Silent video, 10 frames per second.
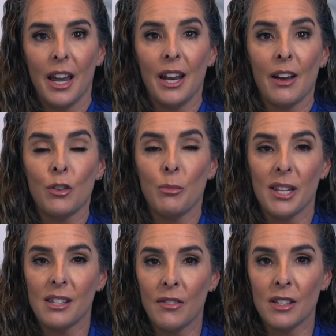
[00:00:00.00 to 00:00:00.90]
And after my
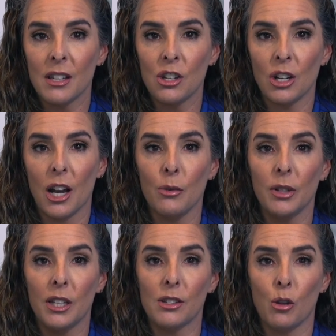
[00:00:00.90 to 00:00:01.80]
7th session, I
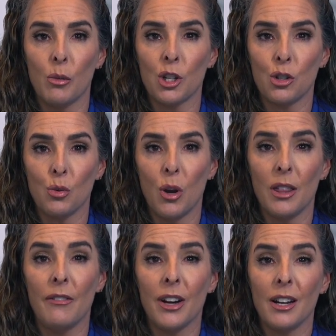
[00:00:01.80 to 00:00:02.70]
released so much stool, and
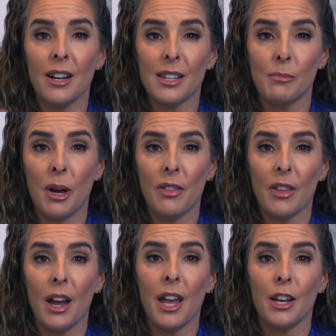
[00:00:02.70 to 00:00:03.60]
the very next month,
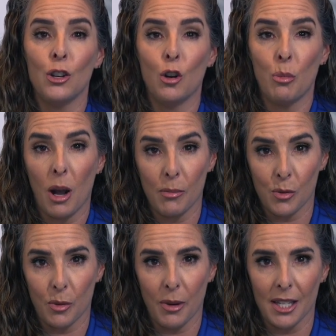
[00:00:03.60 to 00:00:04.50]
I had no problems
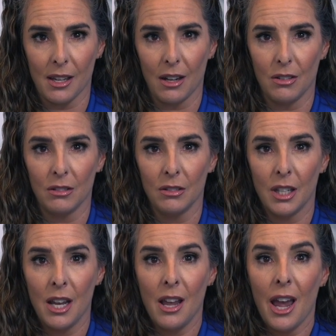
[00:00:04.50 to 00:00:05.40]
with my cycle.
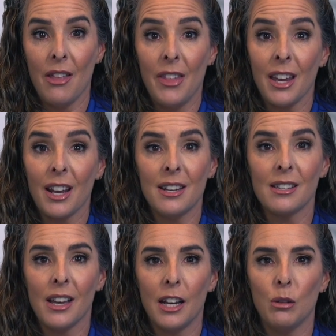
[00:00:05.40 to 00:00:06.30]
And then I
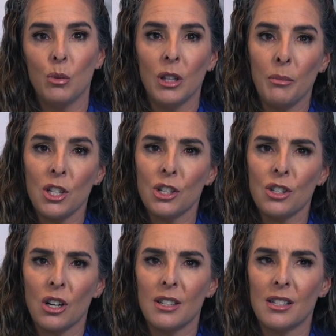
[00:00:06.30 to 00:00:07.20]
decided, well, let me just
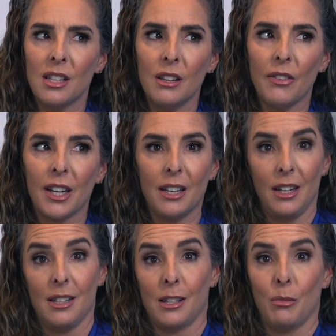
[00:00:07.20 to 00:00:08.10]
start to see if I can
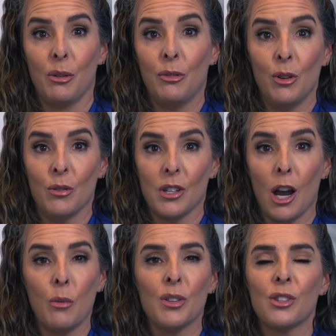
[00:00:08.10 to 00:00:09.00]
eat some of the foods.
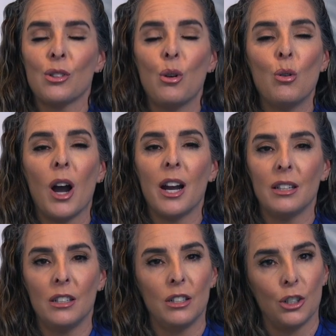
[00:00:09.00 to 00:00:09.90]
I was so
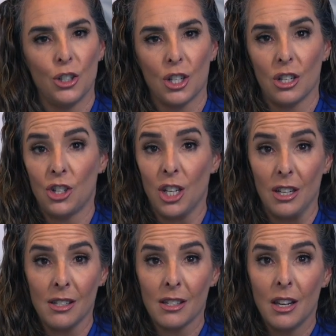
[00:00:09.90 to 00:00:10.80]
highly allergic to
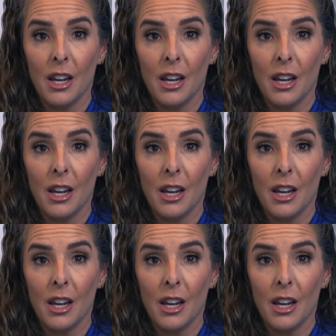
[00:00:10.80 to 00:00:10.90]
cheese.